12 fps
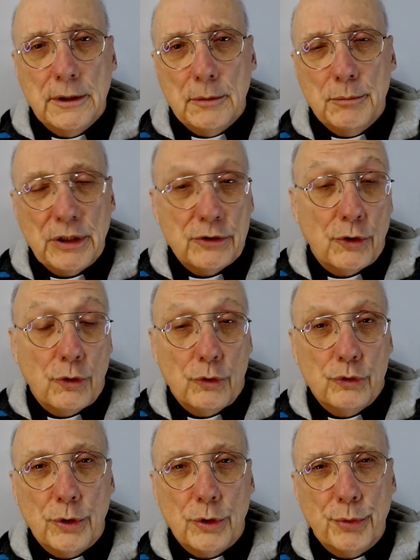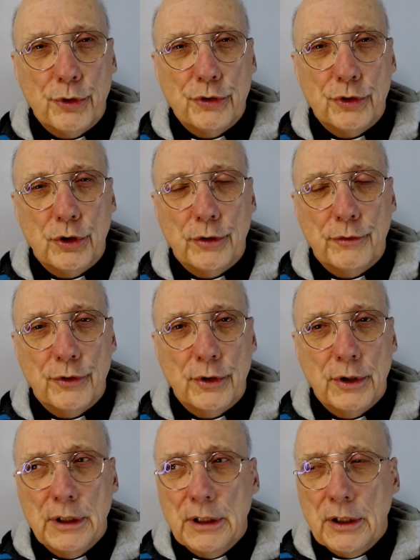Blessed are those who are persecuted for
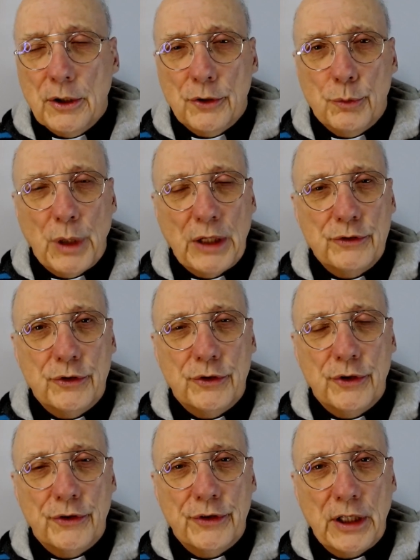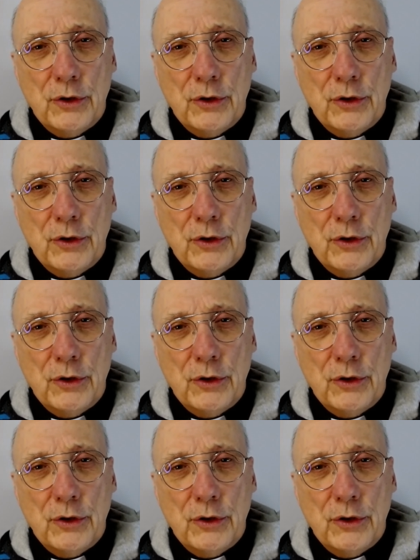righteousness' sake.